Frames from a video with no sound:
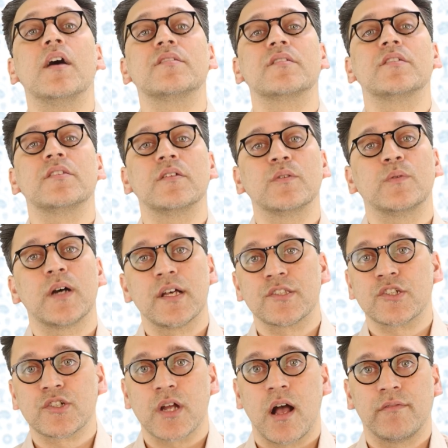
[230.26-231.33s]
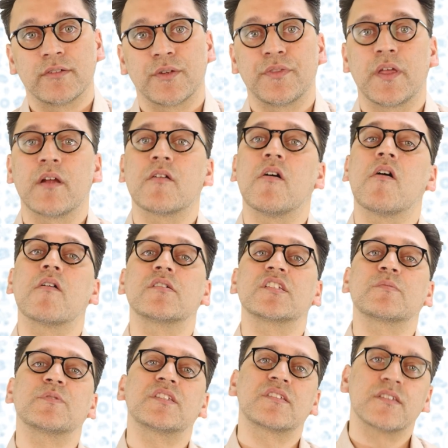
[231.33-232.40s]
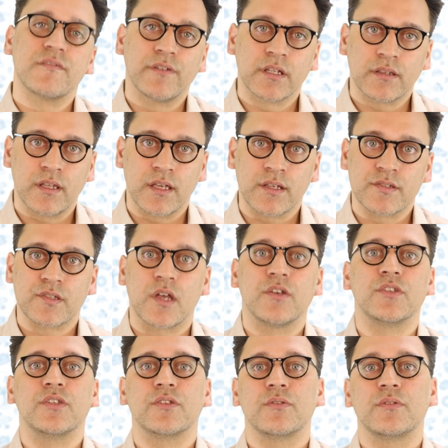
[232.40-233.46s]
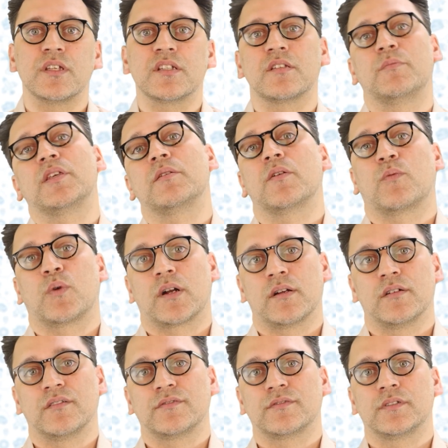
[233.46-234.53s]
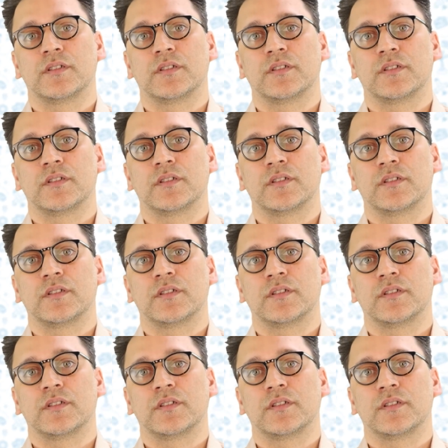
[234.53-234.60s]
As a US traveler, there are specific things you need to be aware of.